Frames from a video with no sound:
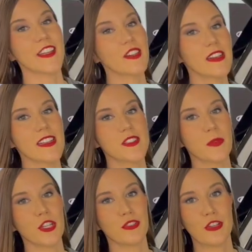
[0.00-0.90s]
Here is
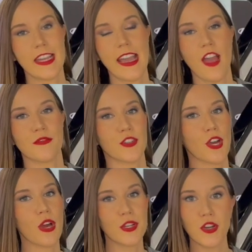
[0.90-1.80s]
what you're looking at for
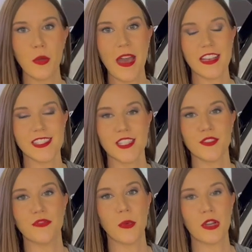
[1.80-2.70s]
cargo
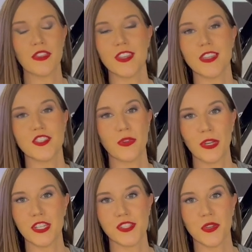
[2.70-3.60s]
capacity for the
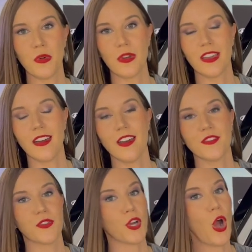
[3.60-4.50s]
Toyota
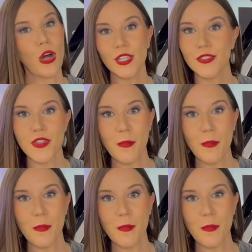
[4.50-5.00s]
Sequoia for all of the